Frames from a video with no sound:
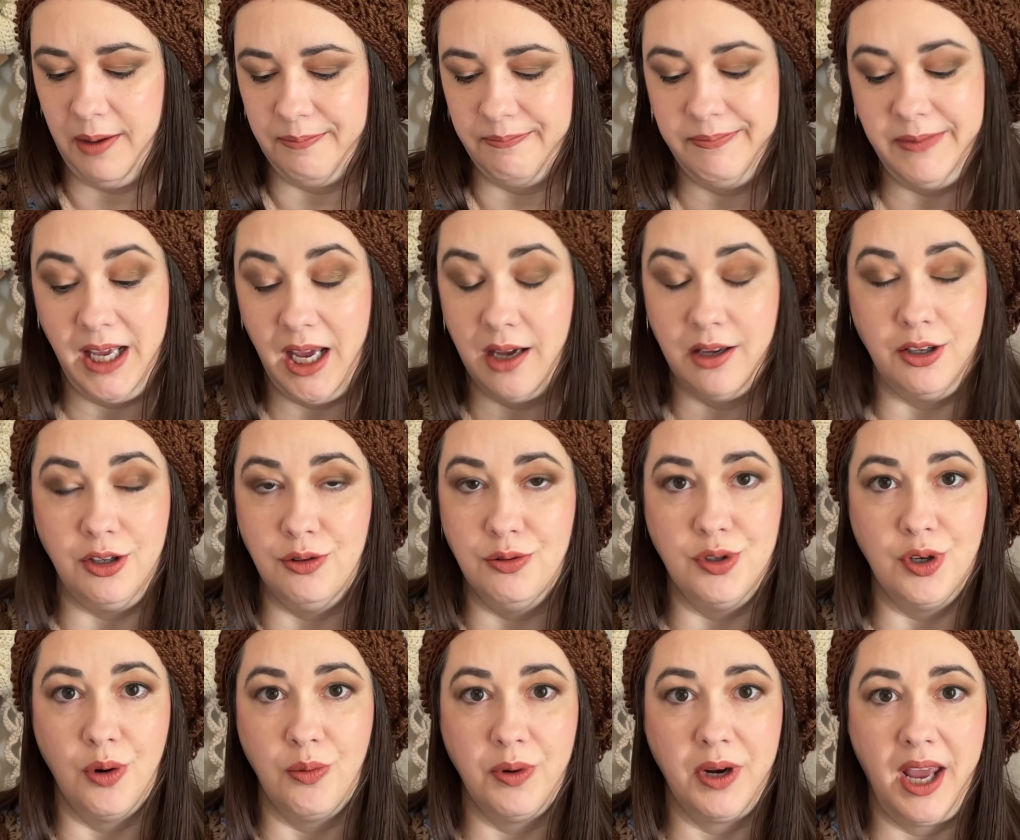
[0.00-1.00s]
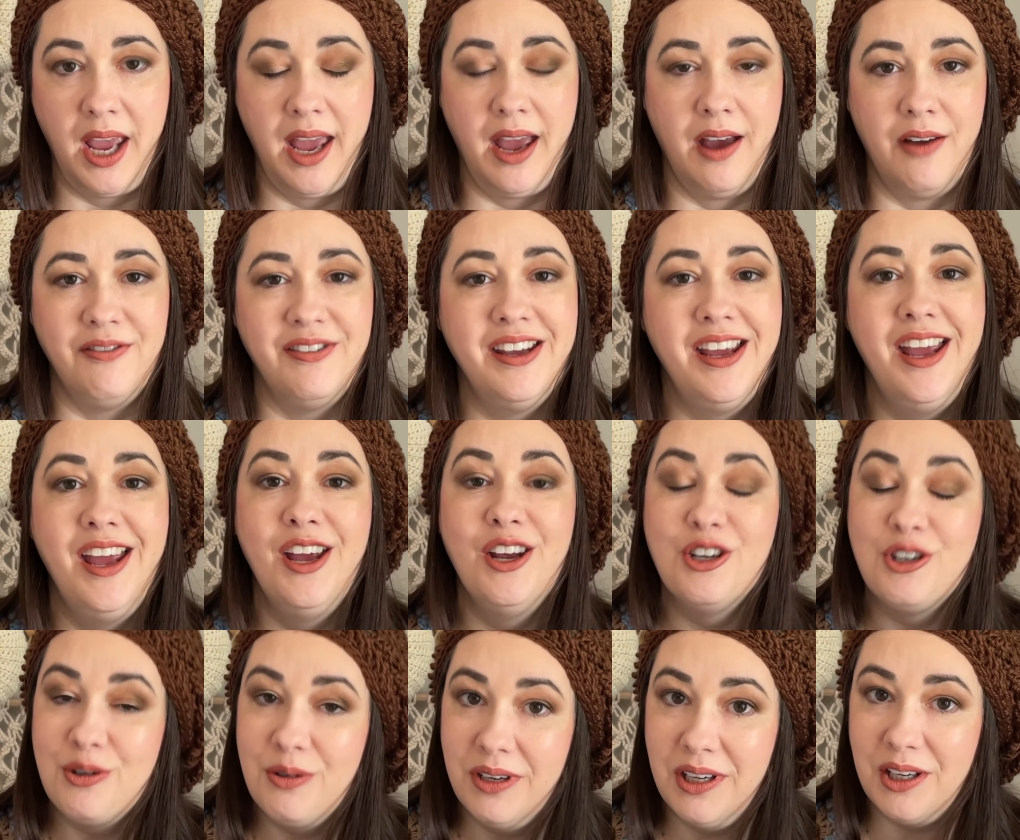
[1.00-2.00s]
yeah, you don't have
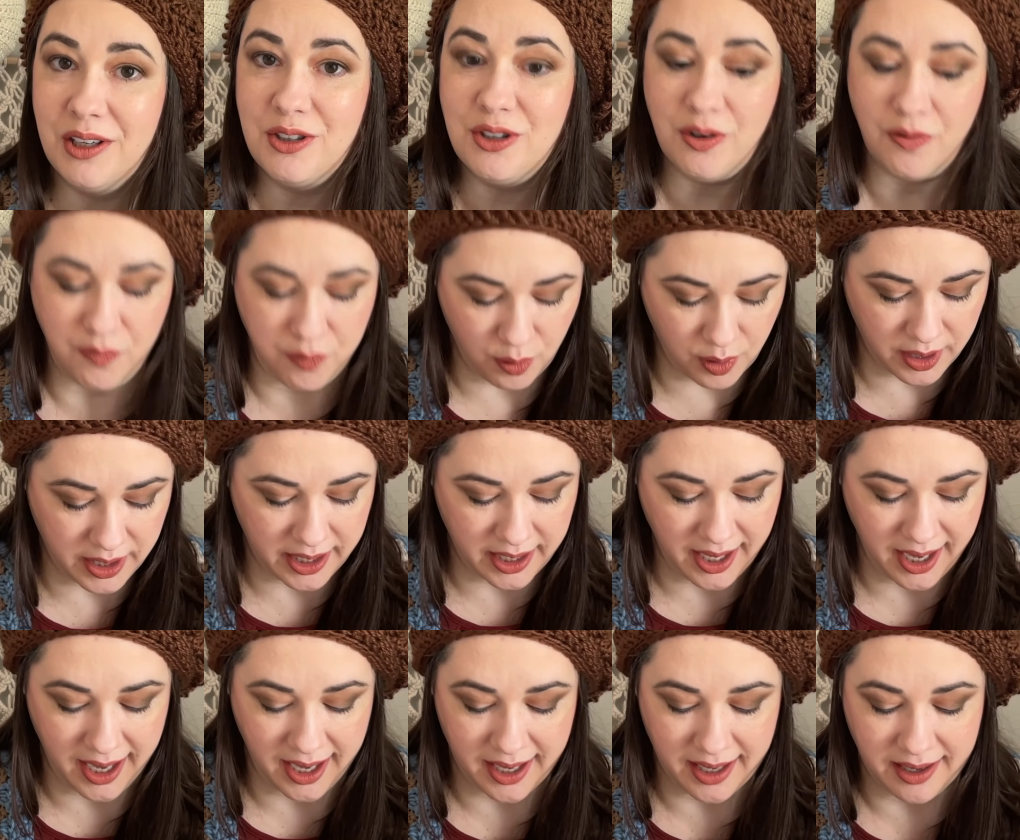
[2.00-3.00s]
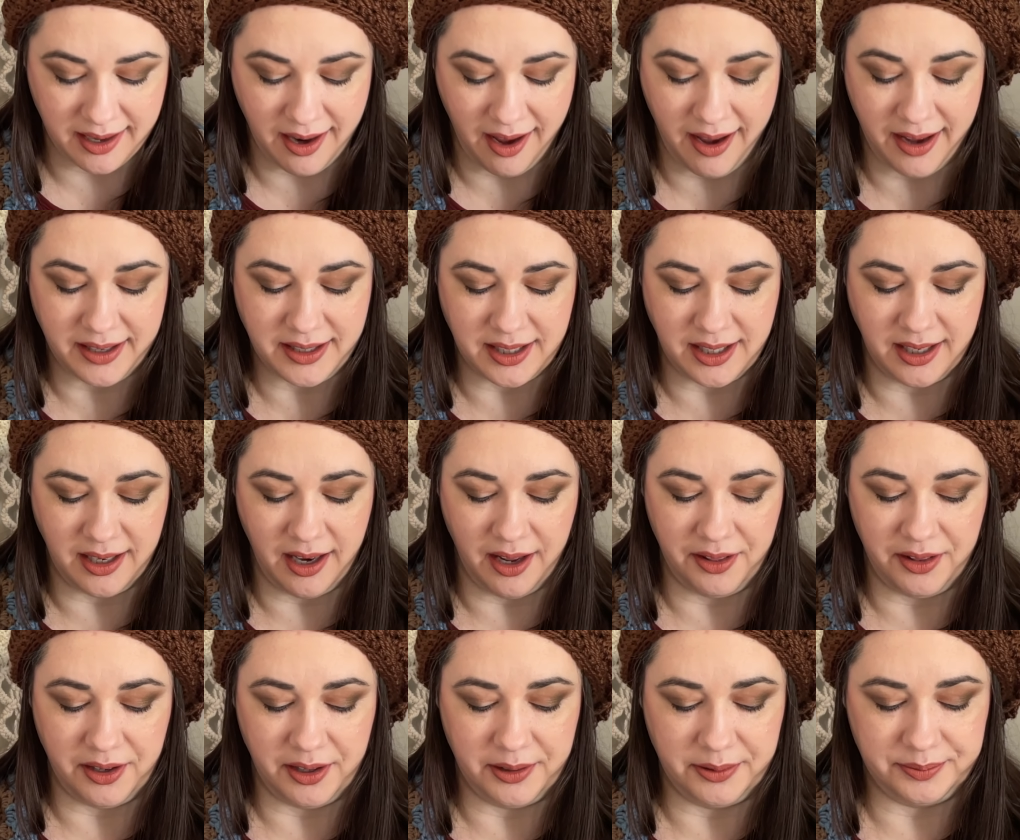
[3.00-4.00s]
shrinkage of one and not
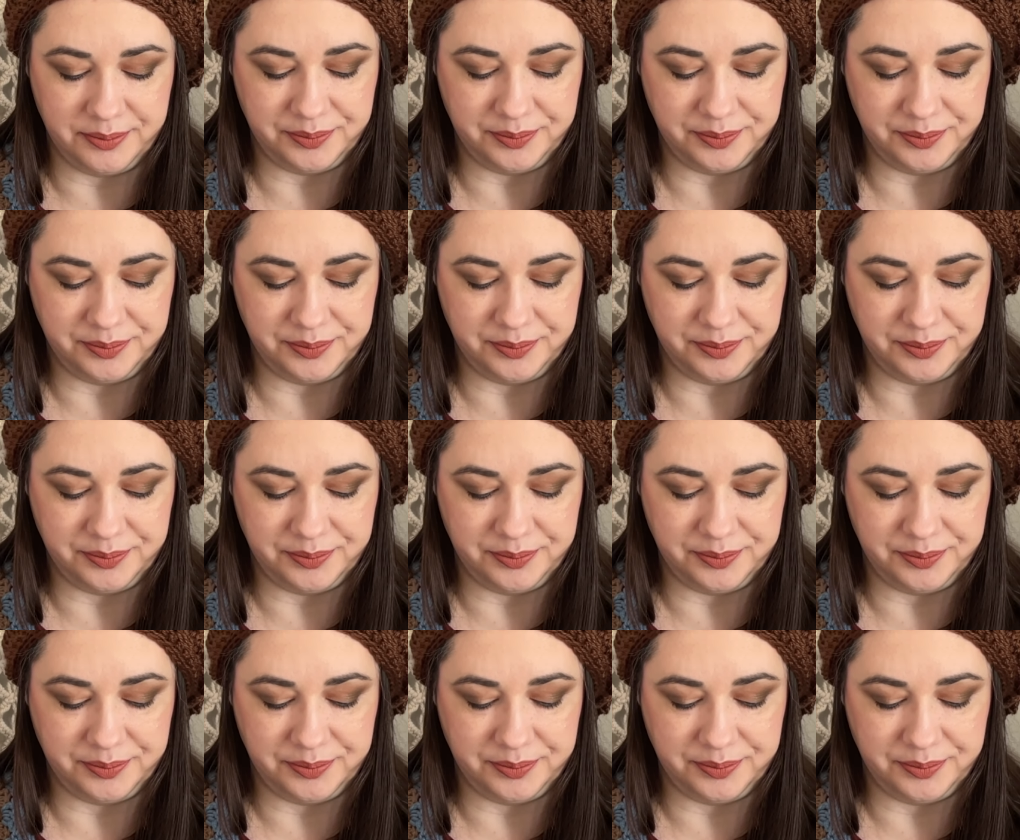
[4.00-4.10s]
another.